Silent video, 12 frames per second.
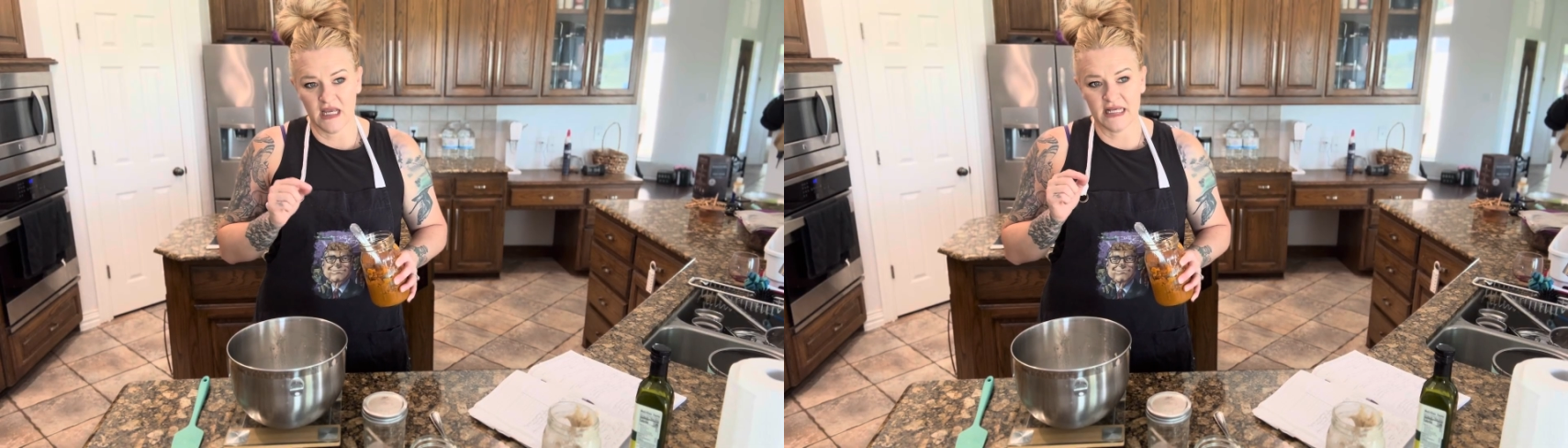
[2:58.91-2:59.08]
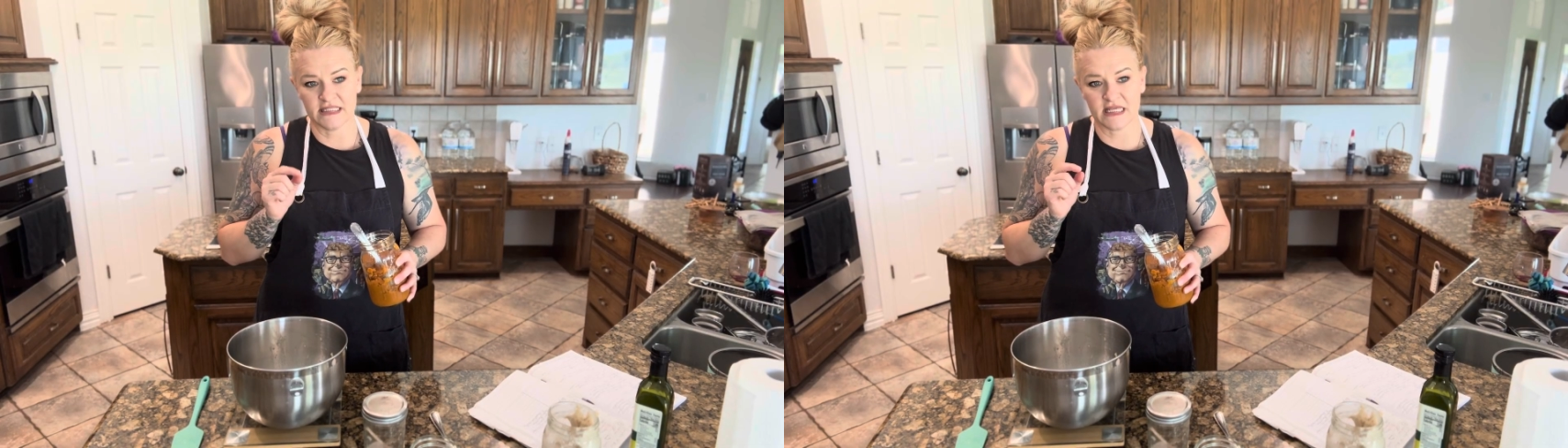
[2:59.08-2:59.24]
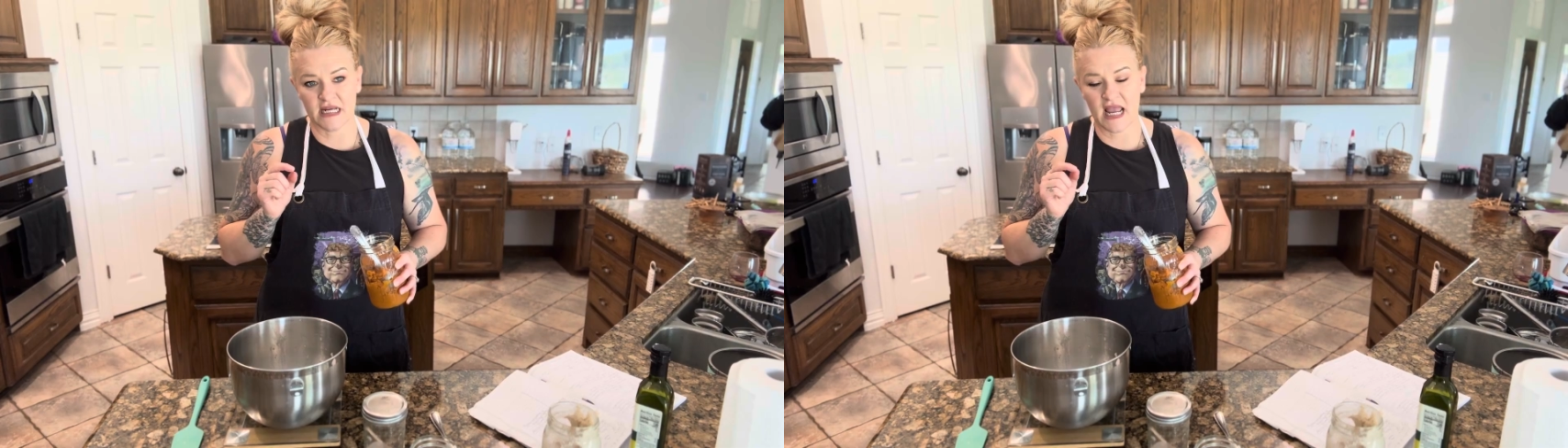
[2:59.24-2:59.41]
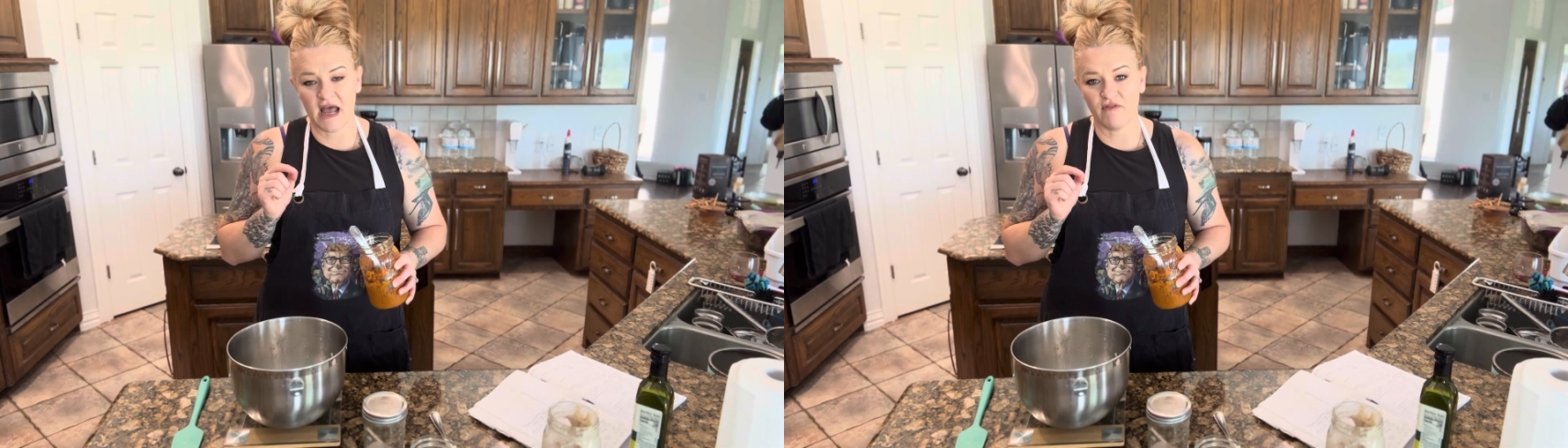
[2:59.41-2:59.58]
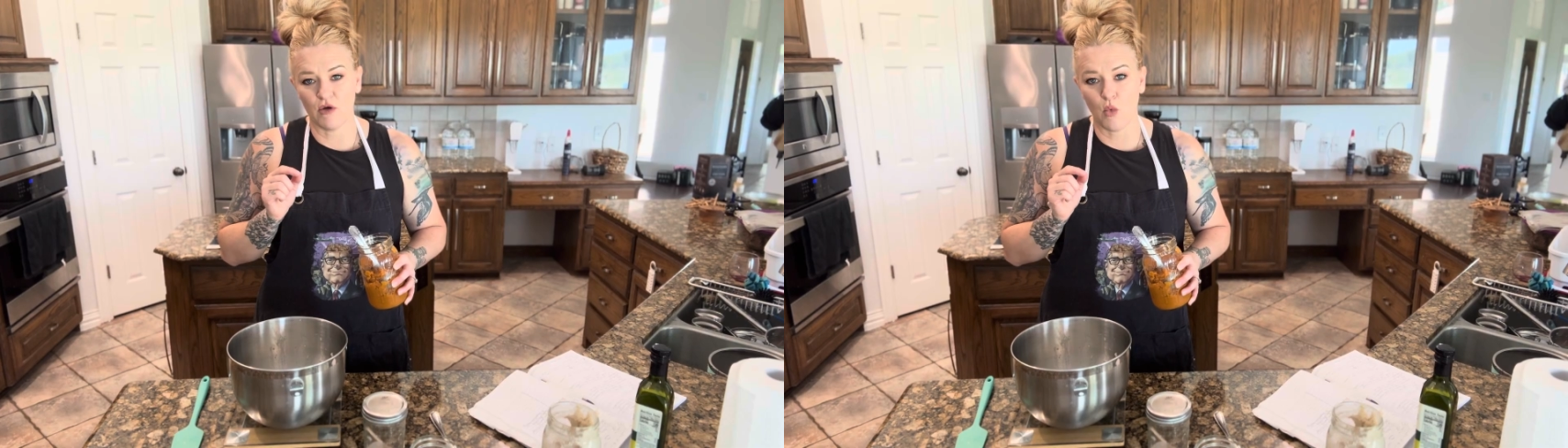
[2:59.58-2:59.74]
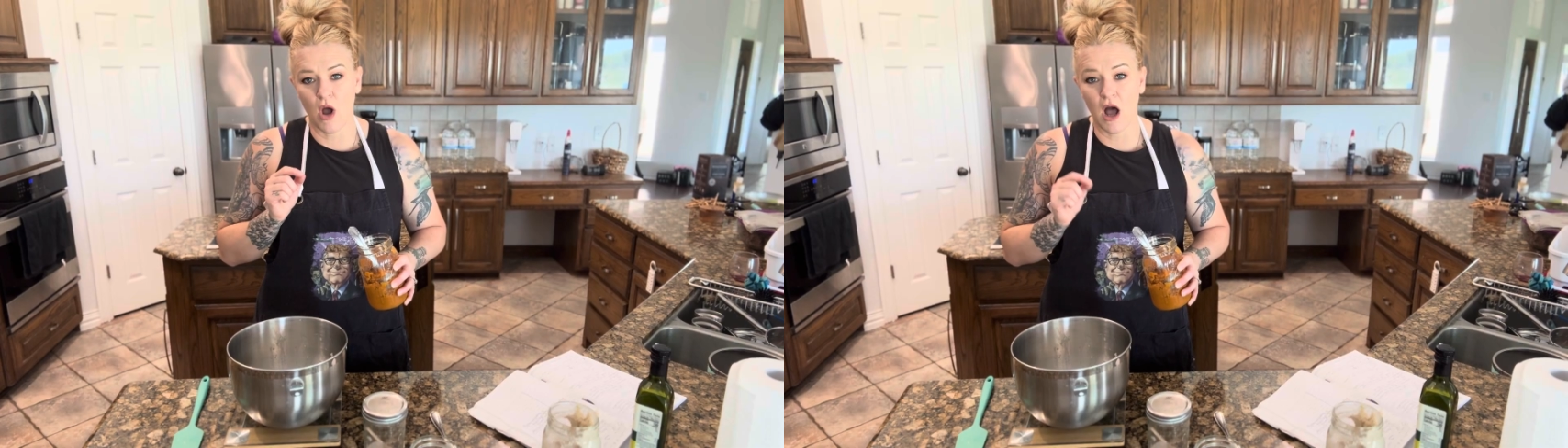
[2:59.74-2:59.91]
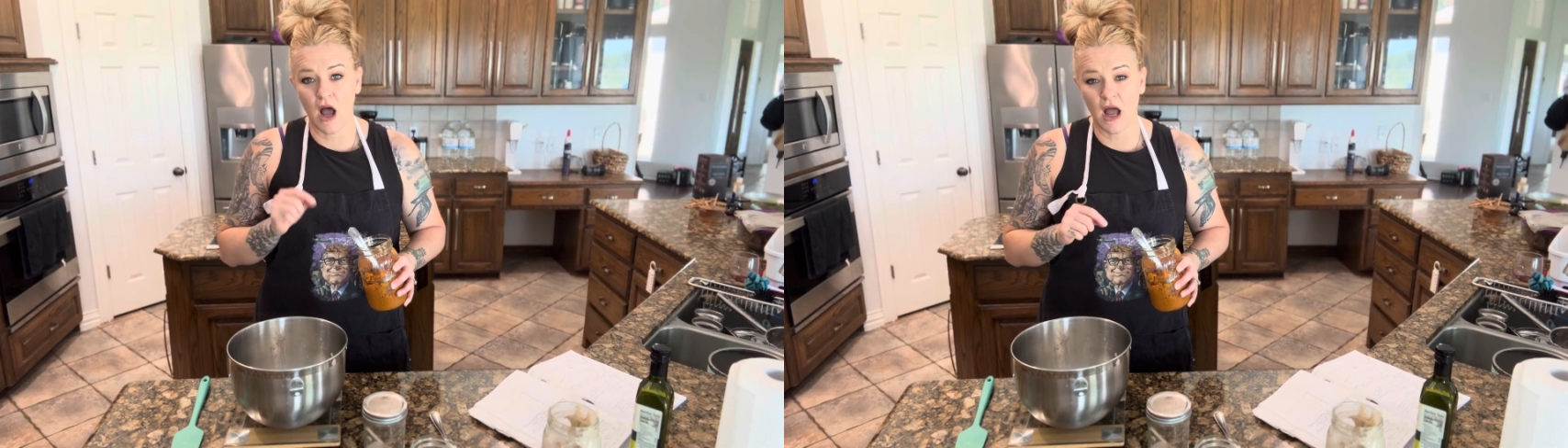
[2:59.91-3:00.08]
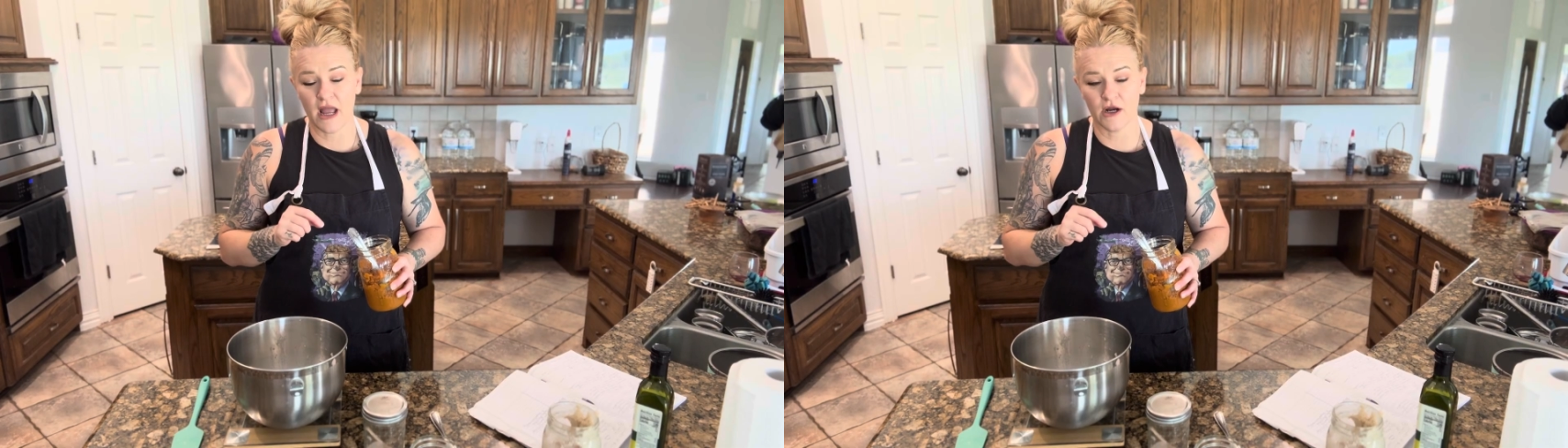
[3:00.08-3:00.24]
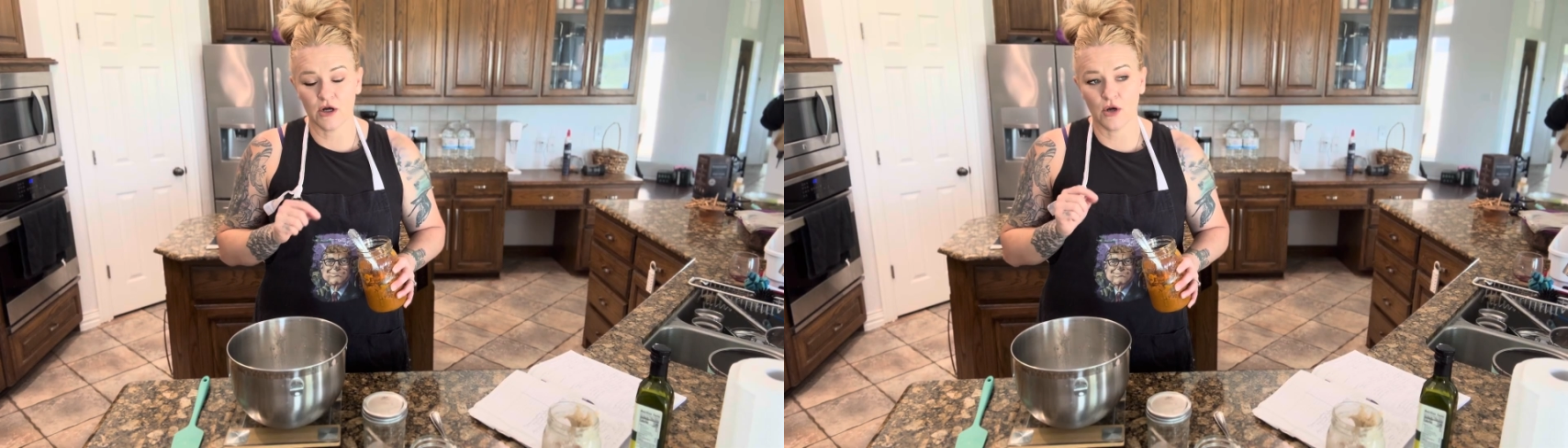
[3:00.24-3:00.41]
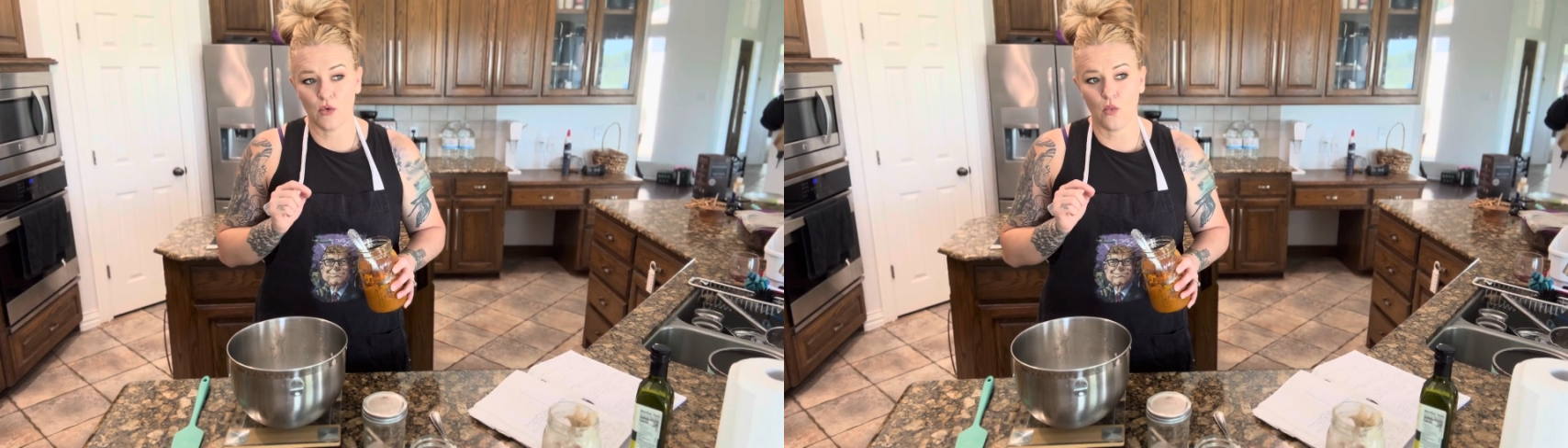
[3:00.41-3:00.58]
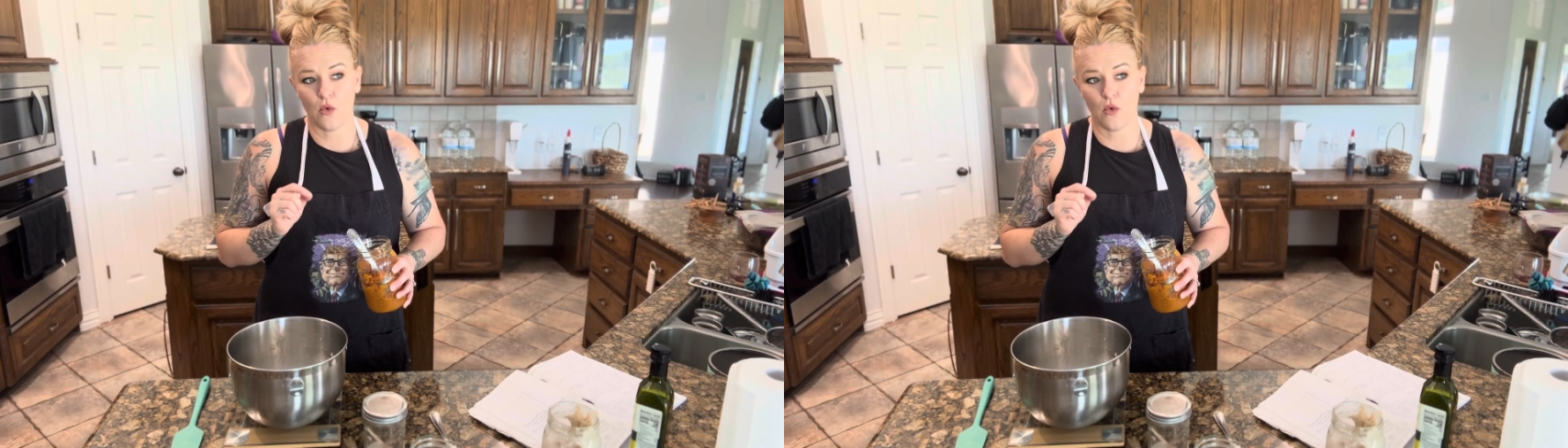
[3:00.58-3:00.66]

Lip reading: it's gonna have a higher